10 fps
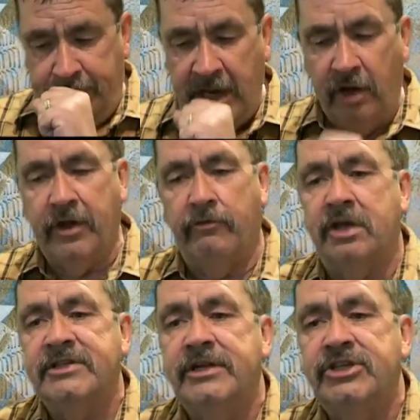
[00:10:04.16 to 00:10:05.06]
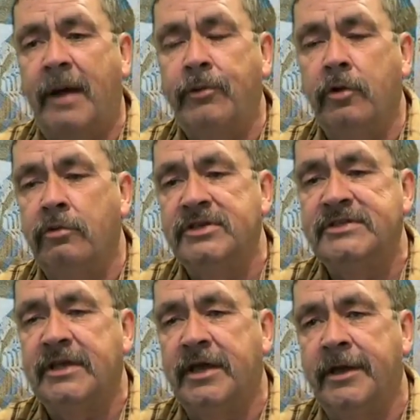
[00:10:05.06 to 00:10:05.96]
We know that Rosslyn Chapel
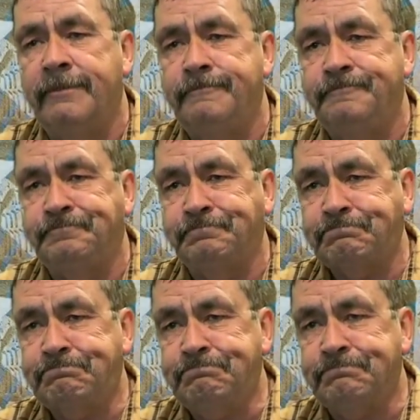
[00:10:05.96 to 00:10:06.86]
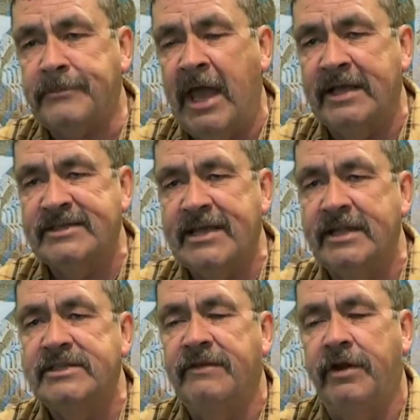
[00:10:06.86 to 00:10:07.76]
was
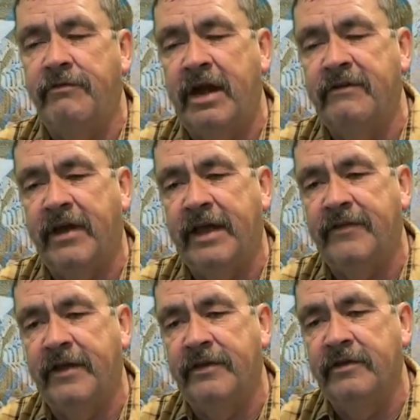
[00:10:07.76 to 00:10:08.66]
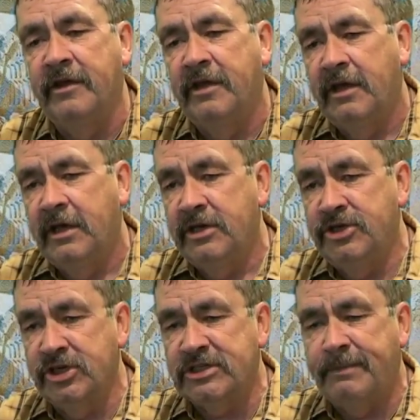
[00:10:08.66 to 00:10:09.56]
extensively renovated
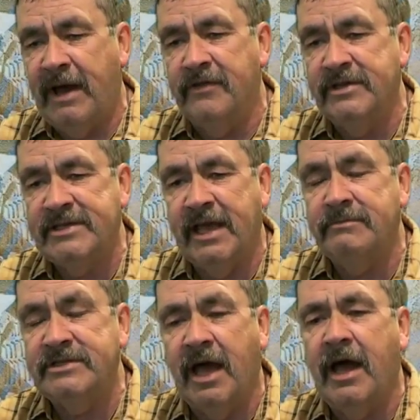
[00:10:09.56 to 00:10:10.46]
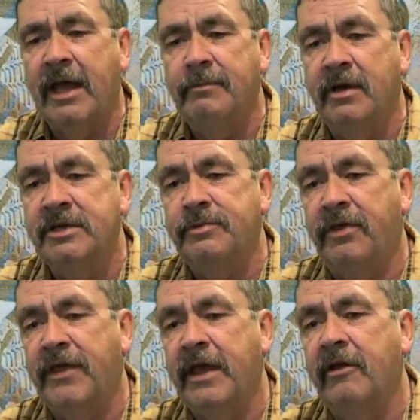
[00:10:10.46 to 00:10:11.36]
just about the same time as we
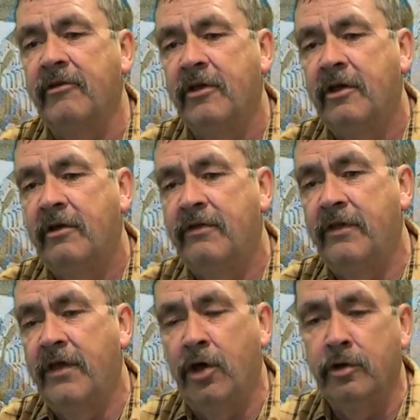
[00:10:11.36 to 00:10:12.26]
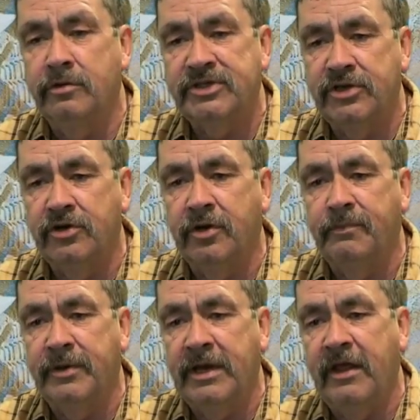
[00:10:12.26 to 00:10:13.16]
think that the hole was dug
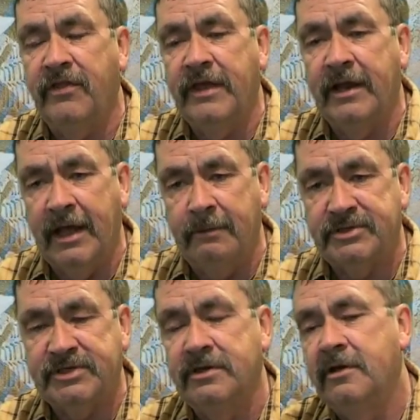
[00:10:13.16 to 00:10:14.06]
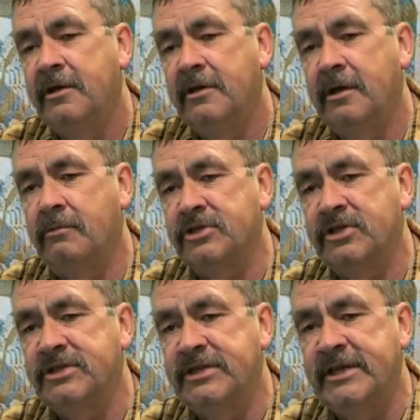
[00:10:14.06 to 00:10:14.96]
beneath the ellipse in
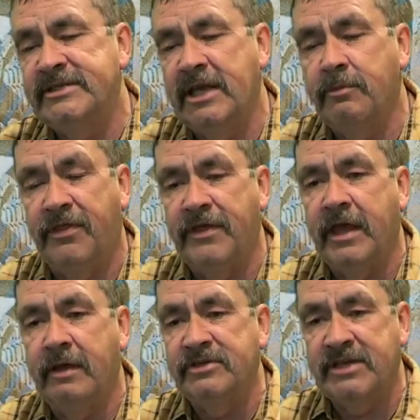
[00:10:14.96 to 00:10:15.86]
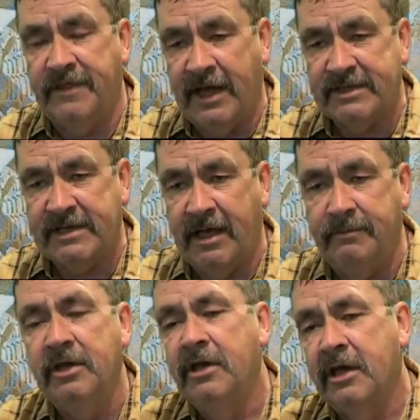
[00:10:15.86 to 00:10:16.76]
Washington, D.C., and we think it was at that
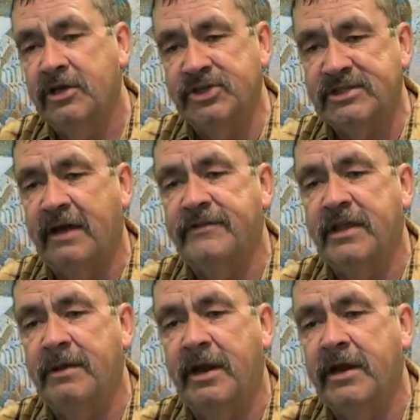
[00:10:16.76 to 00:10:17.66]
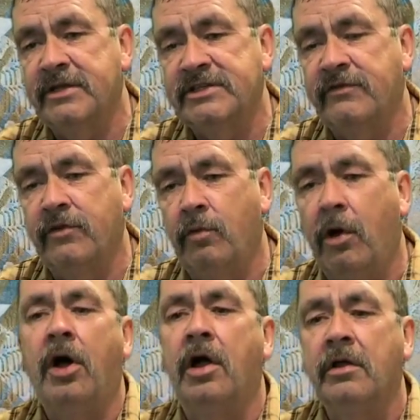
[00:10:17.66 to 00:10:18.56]
time, just after the American Civil
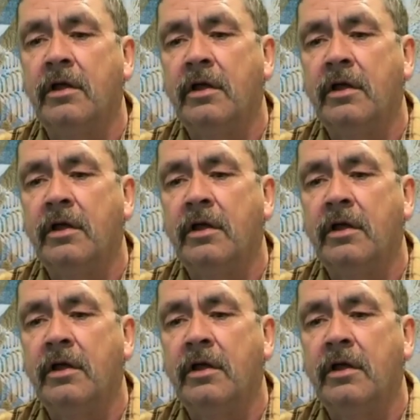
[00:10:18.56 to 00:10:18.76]
War,